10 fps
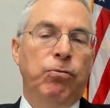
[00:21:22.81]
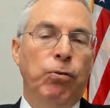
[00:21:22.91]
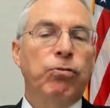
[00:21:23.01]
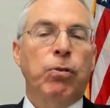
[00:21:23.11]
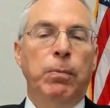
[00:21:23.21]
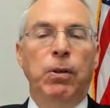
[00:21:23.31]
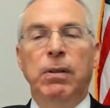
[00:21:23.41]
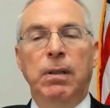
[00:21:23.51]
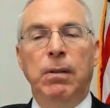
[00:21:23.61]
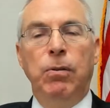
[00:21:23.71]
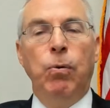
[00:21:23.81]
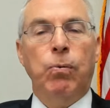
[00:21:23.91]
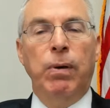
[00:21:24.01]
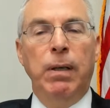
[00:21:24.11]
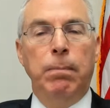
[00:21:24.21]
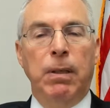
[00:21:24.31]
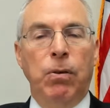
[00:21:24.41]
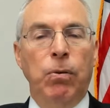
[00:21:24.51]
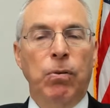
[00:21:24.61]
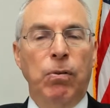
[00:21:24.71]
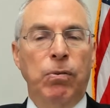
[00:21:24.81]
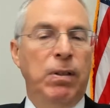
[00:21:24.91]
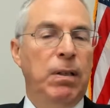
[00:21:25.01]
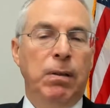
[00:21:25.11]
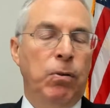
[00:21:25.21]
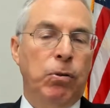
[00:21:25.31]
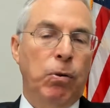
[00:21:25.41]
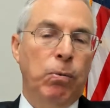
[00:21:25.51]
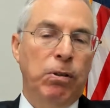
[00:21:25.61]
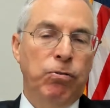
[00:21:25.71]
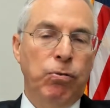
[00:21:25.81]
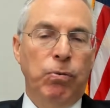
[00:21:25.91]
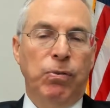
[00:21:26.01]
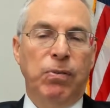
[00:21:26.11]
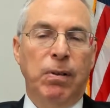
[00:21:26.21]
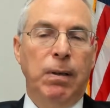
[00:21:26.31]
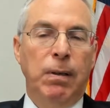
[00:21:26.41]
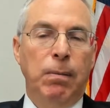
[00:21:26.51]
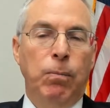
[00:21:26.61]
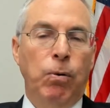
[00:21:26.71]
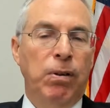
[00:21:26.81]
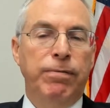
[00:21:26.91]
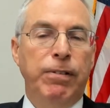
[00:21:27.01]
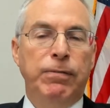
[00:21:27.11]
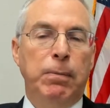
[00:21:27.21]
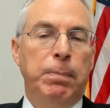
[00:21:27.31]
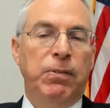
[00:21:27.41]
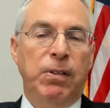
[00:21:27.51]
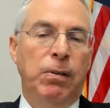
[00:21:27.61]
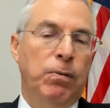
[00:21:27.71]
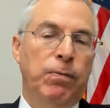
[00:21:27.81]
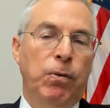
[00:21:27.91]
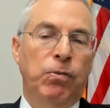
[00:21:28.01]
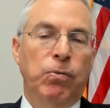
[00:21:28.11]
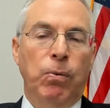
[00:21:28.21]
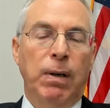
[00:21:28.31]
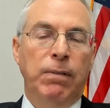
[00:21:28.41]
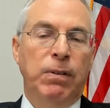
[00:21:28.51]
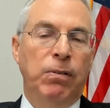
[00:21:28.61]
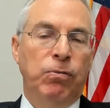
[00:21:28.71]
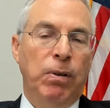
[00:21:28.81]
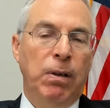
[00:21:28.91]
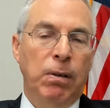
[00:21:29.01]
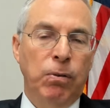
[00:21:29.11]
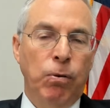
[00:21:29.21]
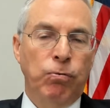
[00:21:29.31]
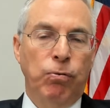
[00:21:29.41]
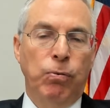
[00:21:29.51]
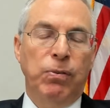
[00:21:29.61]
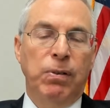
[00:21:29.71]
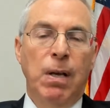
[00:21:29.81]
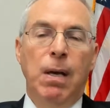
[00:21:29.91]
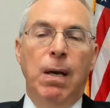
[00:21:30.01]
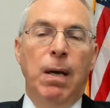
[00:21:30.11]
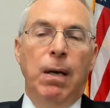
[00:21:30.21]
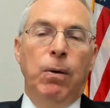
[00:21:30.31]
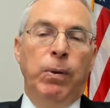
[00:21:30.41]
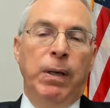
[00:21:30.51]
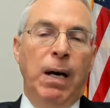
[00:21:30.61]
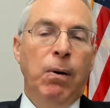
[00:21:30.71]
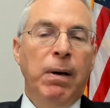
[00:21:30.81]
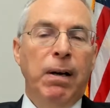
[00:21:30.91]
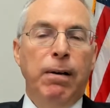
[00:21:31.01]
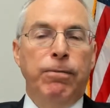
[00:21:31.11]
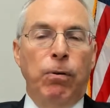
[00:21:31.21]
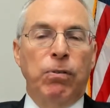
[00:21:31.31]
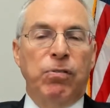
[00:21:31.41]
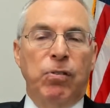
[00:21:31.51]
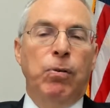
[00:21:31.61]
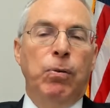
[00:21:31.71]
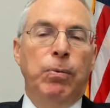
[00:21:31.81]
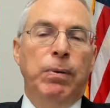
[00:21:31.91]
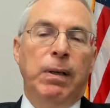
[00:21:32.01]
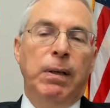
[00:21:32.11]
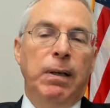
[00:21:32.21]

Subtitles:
Jewish community in Ukraine, but not only Jews. More than 50% of those who arrived in Israel are non-Jews. We now have also